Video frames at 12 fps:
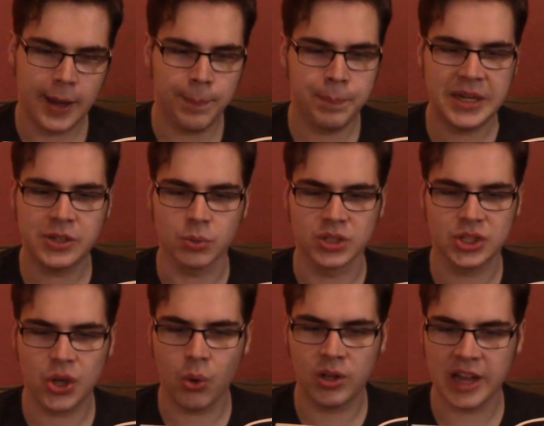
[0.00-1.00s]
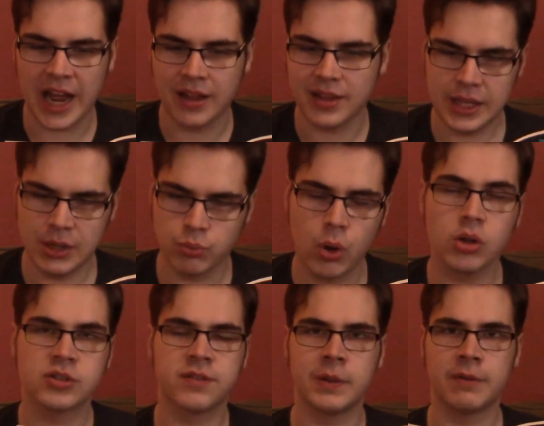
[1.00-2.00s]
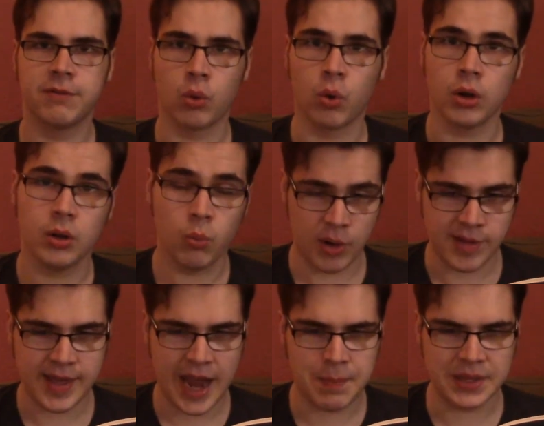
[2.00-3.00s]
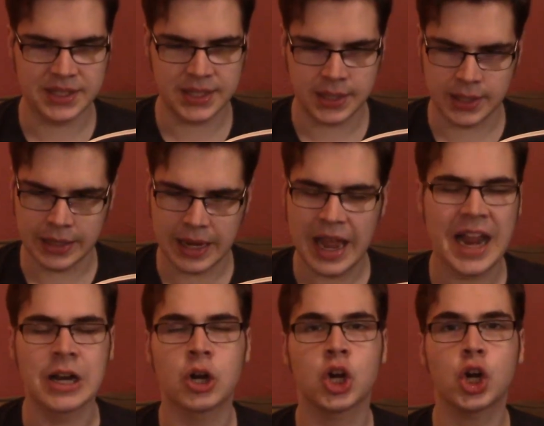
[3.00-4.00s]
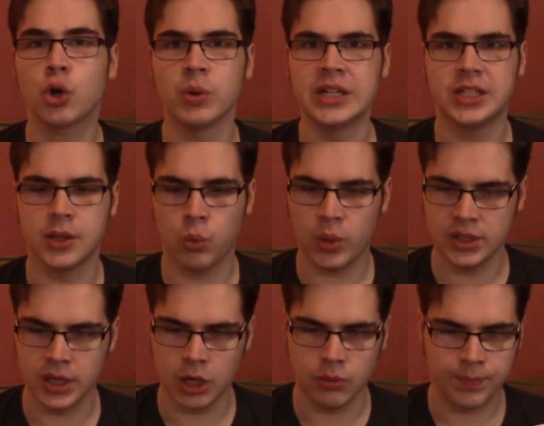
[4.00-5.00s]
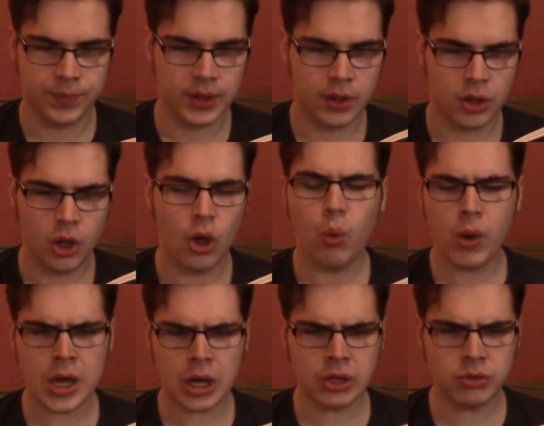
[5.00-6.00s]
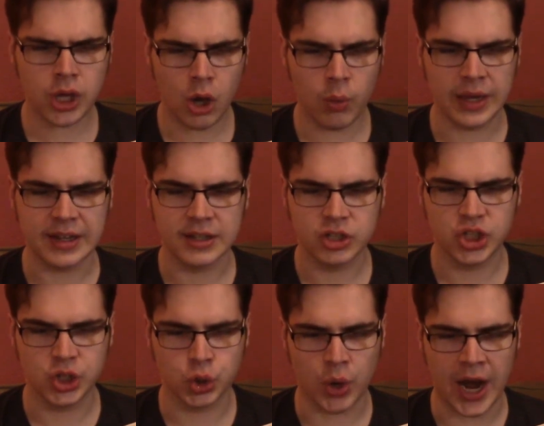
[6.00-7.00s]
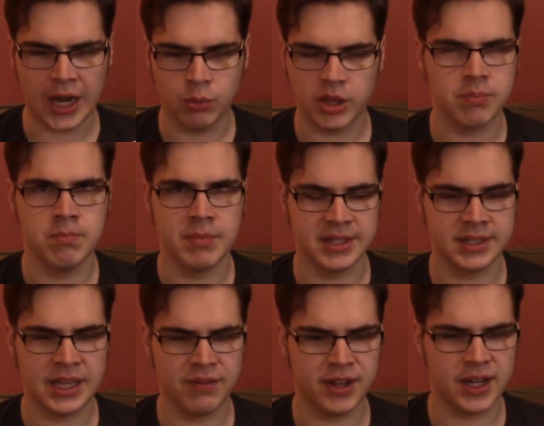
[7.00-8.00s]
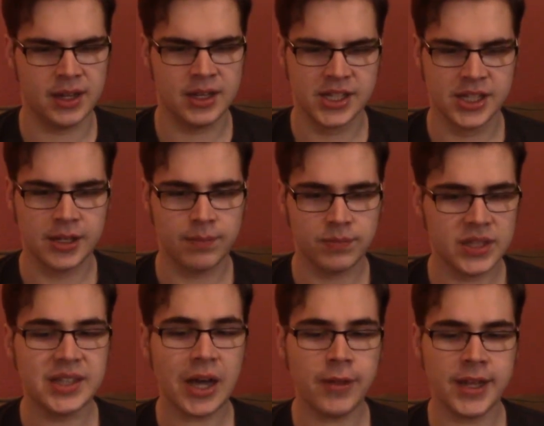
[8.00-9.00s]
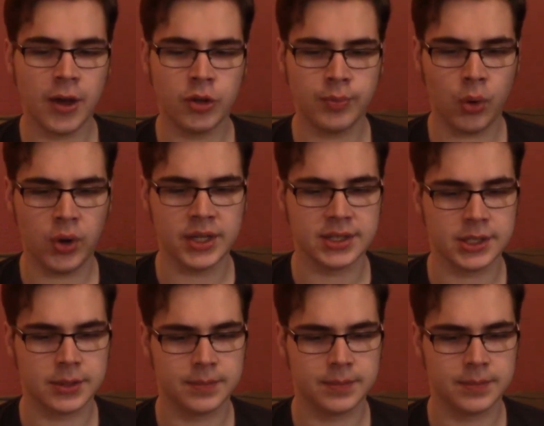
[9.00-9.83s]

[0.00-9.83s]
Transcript: Peter was so glad that he rose from the floor, where they had been sitting, and hurried to the window. Where are you going? She cried with misgiving. To tell the other boys.